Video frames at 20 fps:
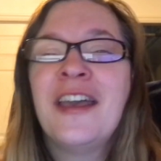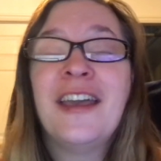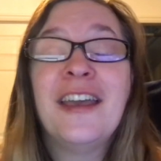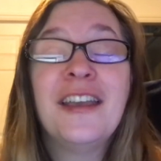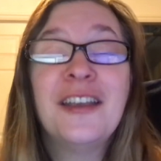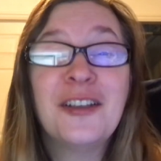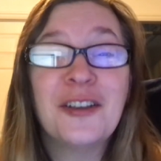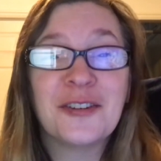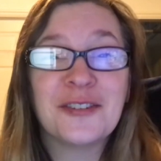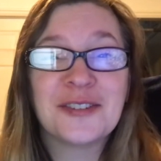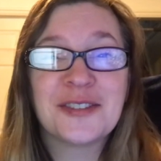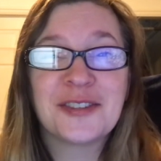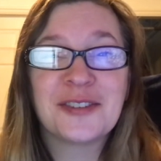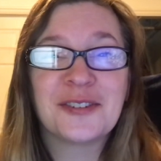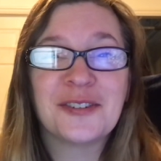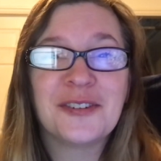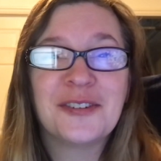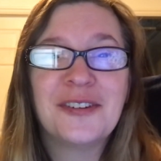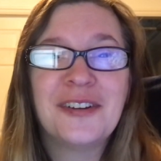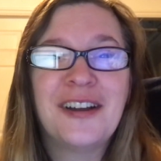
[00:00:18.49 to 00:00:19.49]
It goes
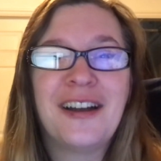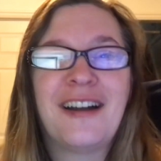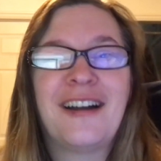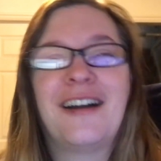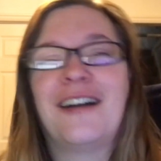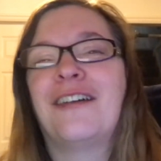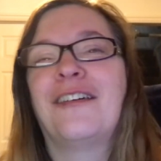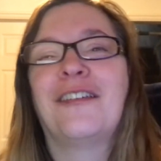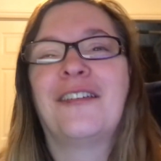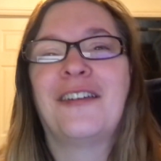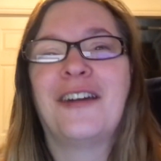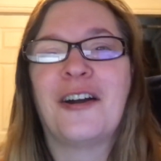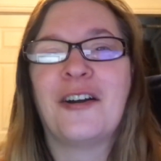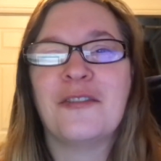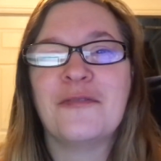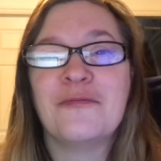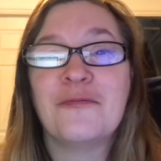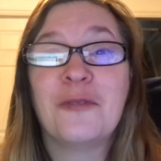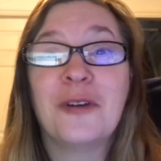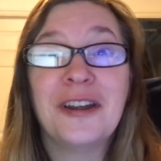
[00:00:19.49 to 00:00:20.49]
through how
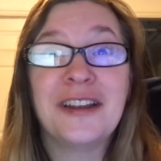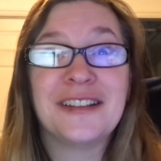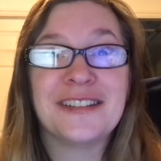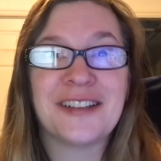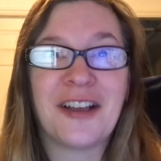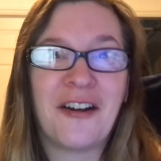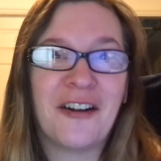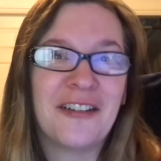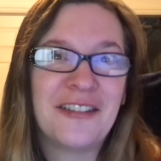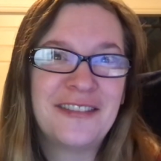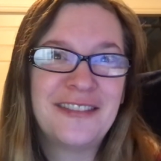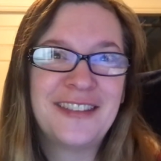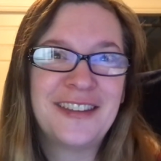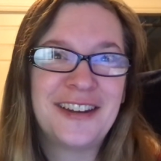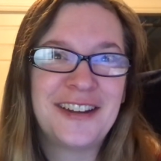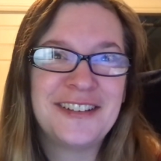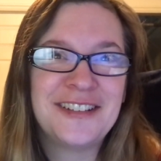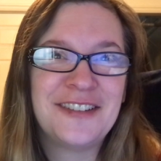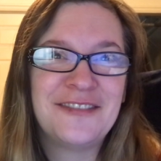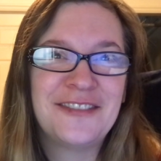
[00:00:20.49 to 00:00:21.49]
what is on the
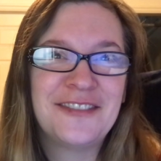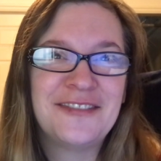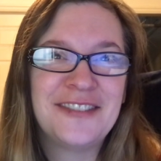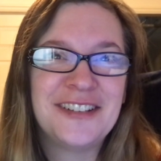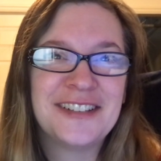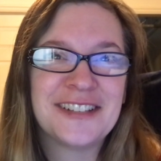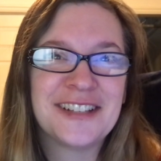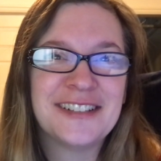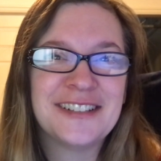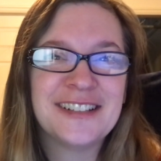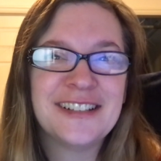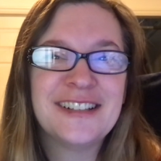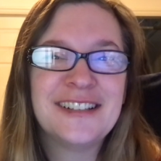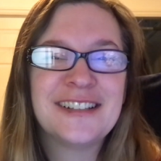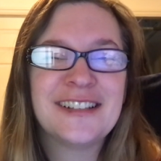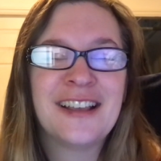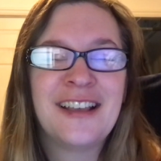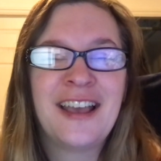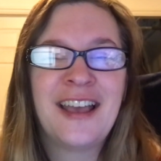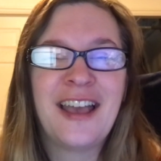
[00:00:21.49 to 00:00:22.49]
1950 census